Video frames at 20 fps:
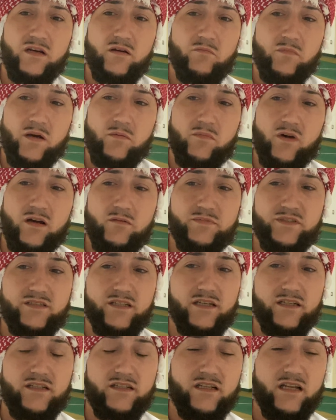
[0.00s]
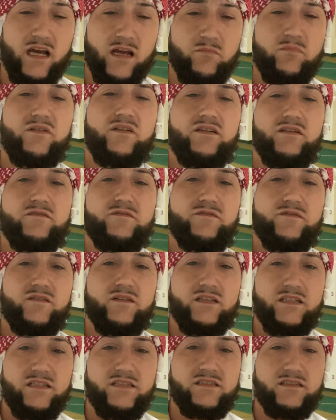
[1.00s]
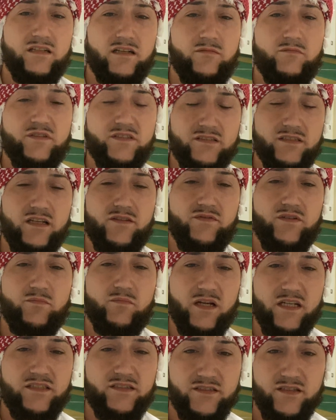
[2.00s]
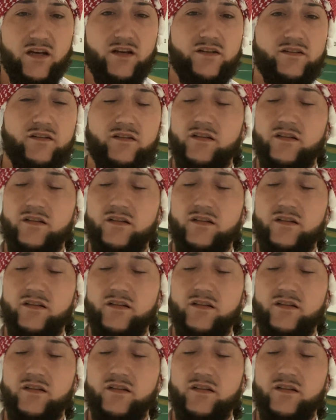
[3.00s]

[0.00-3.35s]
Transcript: my mom said, I believe Islam is saving my son,